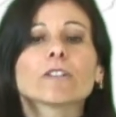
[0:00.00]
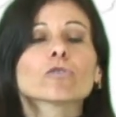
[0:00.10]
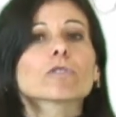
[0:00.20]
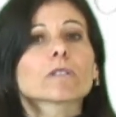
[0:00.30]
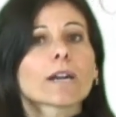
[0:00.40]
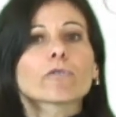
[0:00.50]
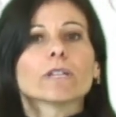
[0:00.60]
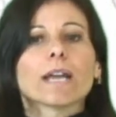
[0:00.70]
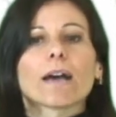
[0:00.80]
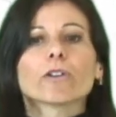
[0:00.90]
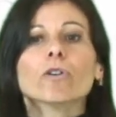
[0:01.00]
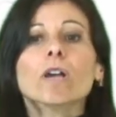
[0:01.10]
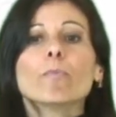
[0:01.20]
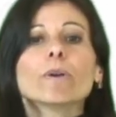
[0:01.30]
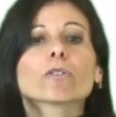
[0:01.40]
intervention for
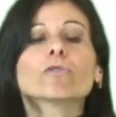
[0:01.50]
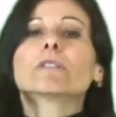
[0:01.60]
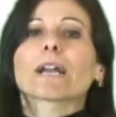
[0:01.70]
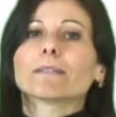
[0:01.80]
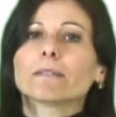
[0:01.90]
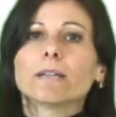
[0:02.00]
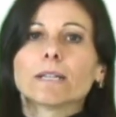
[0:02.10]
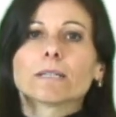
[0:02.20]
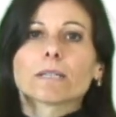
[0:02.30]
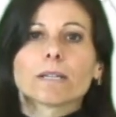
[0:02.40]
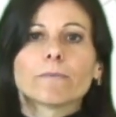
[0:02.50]
existing contracts.